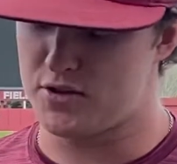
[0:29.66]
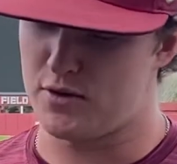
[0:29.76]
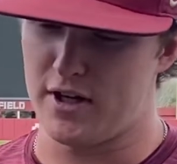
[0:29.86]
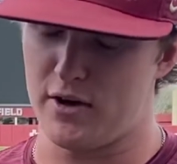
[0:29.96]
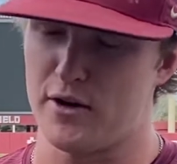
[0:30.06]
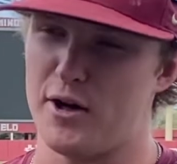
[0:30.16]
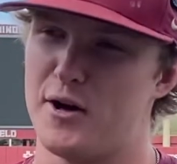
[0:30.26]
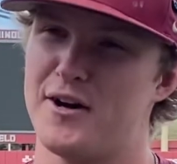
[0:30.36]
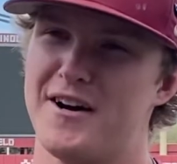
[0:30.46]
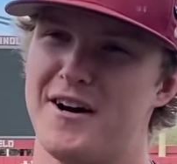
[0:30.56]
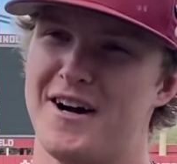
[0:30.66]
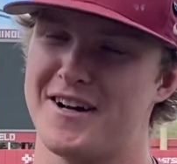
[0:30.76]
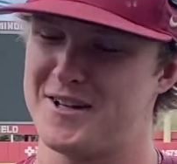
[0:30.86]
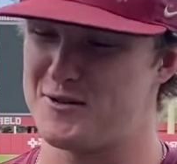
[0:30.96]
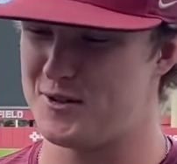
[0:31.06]
with you, I don't know. I
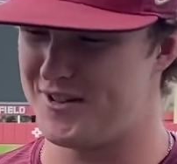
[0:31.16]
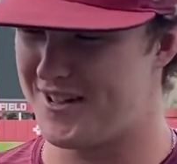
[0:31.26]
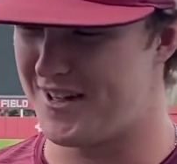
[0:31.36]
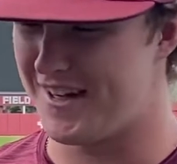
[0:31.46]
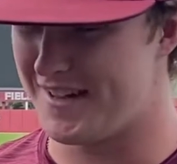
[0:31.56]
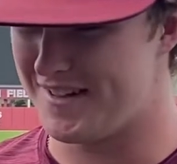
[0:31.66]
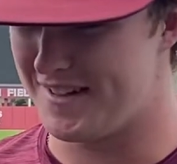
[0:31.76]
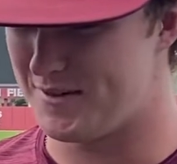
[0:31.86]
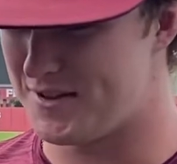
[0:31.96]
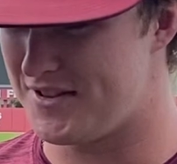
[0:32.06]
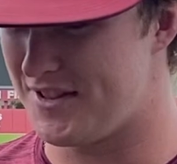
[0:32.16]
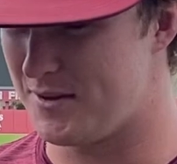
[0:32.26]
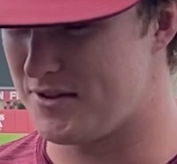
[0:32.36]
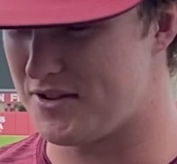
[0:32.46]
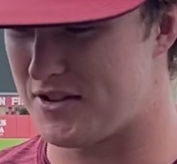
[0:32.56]
couldn't really tell you. It
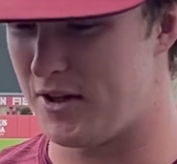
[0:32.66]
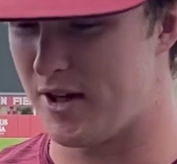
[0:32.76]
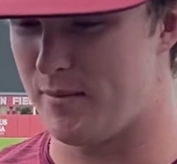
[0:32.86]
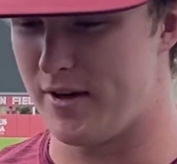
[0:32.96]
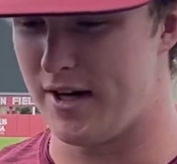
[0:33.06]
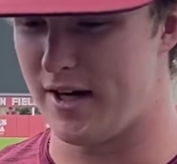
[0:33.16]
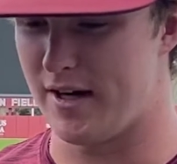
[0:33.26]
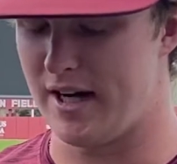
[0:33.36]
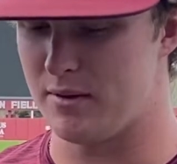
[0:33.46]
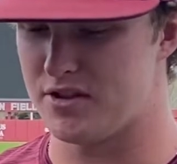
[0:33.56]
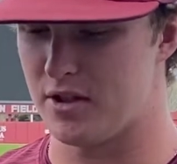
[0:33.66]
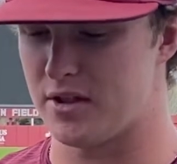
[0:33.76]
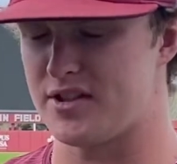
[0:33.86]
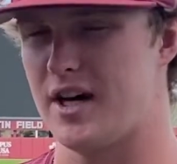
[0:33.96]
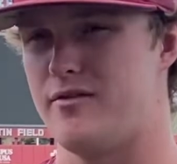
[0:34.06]
was just going up there, and I was so
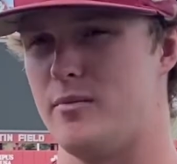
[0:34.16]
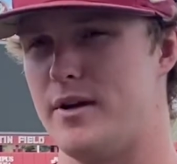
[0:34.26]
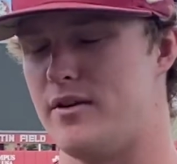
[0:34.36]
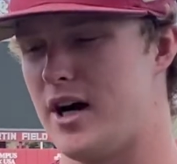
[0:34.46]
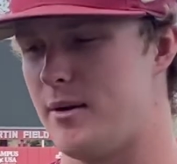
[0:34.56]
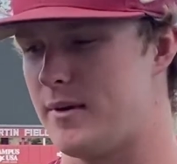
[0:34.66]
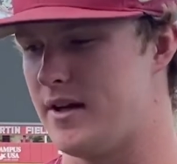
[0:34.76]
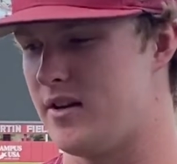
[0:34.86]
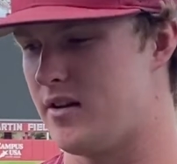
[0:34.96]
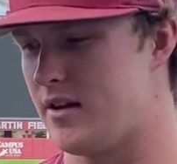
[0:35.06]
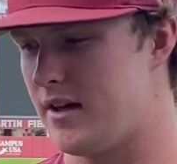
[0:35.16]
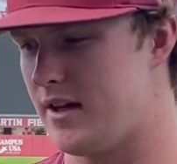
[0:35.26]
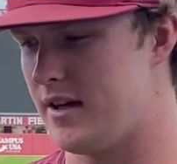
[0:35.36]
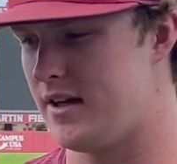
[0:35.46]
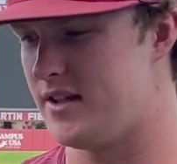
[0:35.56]
excited for B-Rob
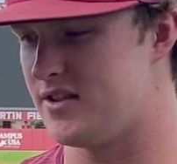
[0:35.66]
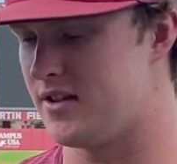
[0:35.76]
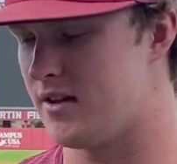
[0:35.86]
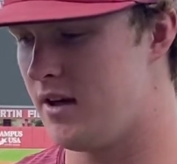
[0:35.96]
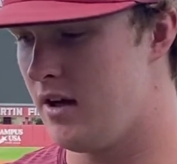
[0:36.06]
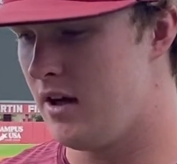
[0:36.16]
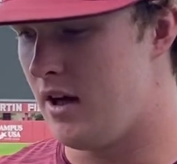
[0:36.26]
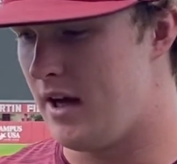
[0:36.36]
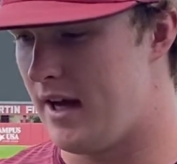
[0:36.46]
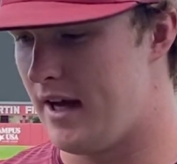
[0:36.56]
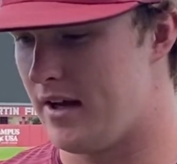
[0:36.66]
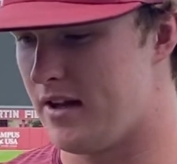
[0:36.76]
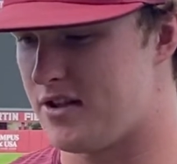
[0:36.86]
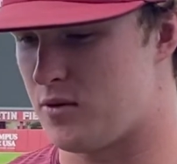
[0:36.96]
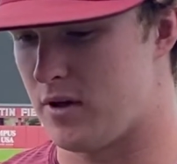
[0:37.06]
getting his, and I
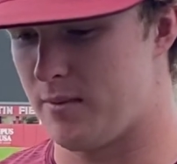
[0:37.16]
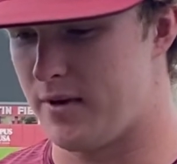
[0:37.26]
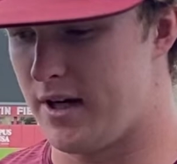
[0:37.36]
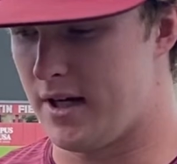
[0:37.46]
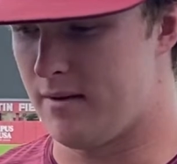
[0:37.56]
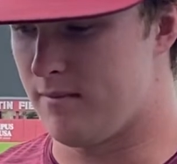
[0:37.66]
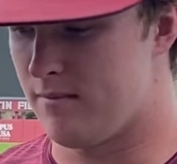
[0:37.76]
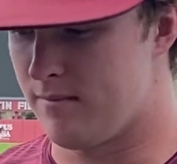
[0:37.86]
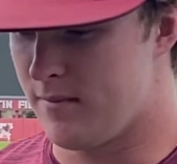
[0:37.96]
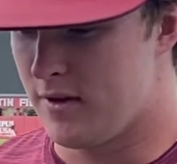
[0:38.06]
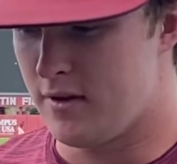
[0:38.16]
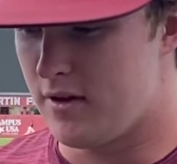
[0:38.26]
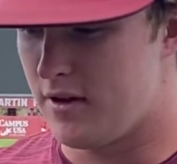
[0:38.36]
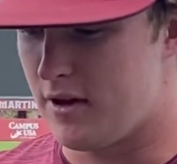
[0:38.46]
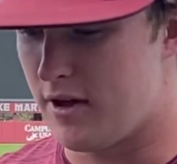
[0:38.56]
just went up there and,
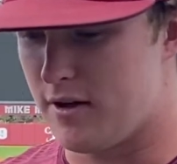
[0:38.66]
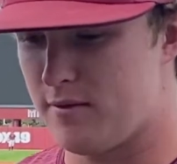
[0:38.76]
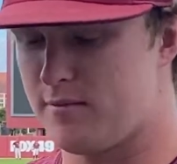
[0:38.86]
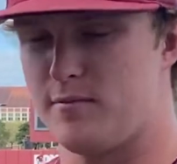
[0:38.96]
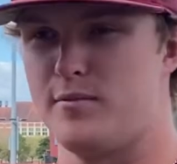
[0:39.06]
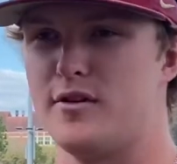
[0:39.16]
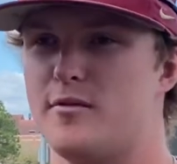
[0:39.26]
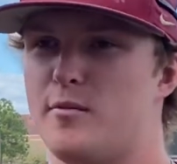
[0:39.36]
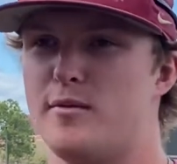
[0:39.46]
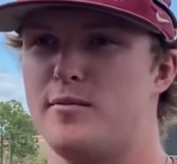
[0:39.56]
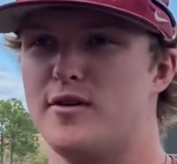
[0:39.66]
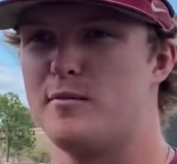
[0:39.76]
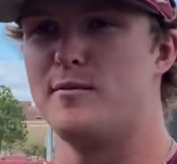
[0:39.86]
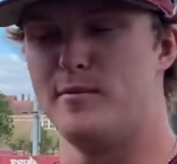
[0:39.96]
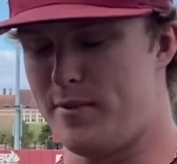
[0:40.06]
you know, put the
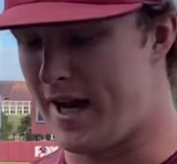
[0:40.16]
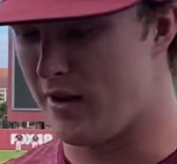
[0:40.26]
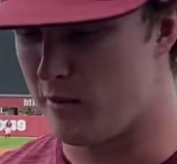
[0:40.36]
bat on the